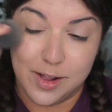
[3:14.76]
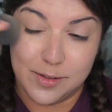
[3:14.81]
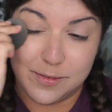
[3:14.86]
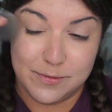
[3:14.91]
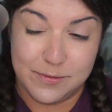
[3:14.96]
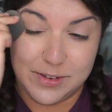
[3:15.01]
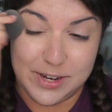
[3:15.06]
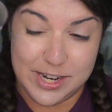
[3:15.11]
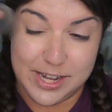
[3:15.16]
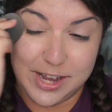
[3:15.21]

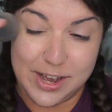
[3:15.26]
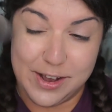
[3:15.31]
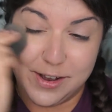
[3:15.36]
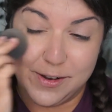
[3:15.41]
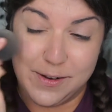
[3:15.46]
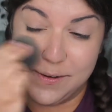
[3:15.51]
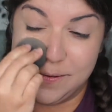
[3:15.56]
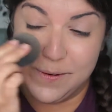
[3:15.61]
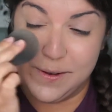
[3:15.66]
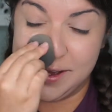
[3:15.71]

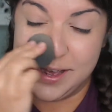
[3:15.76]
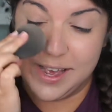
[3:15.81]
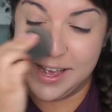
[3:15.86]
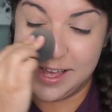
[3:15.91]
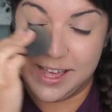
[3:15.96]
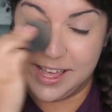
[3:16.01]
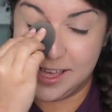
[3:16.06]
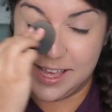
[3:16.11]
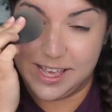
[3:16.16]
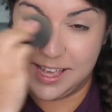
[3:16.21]
video
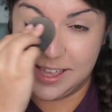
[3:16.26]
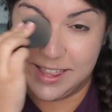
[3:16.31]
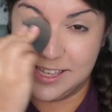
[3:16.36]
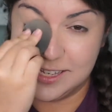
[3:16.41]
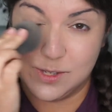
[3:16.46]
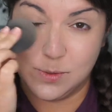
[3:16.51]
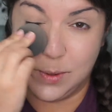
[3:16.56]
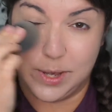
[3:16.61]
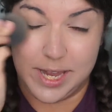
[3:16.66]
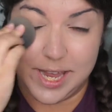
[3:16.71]

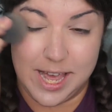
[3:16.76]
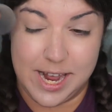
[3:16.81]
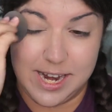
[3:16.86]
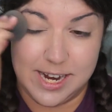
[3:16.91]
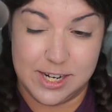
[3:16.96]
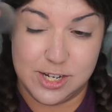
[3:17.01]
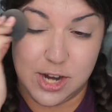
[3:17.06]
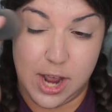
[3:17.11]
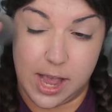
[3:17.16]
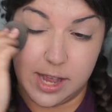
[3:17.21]
this weekend
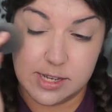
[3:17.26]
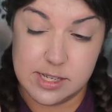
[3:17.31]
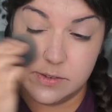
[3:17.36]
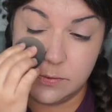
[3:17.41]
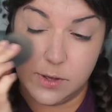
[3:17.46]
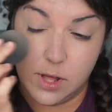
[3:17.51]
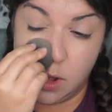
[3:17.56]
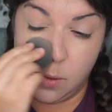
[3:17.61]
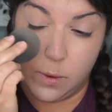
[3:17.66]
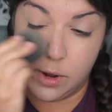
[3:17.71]
in
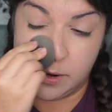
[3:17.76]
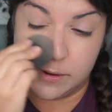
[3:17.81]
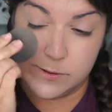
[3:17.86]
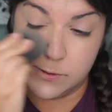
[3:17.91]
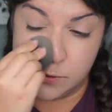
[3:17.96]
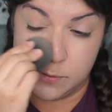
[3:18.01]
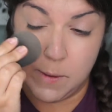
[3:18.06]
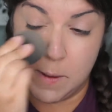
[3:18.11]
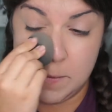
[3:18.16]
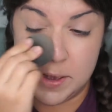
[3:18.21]
Jacksonville when I was
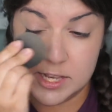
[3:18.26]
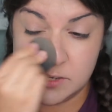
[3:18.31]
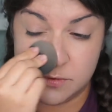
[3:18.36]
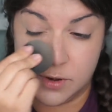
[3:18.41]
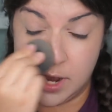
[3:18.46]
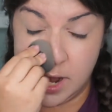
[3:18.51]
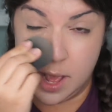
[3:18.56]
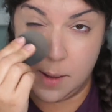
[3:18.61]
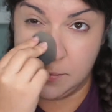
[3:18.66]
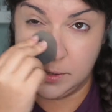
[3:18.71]
with my best
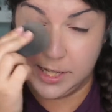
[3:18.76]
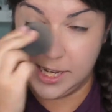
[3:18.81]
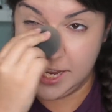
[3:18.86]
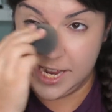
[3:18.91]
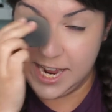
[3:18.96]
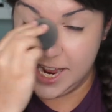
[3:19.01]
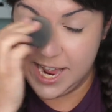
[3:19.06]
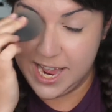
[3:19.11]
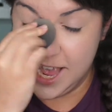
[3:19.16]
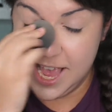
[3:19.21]
friend
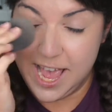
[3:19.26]
Emily,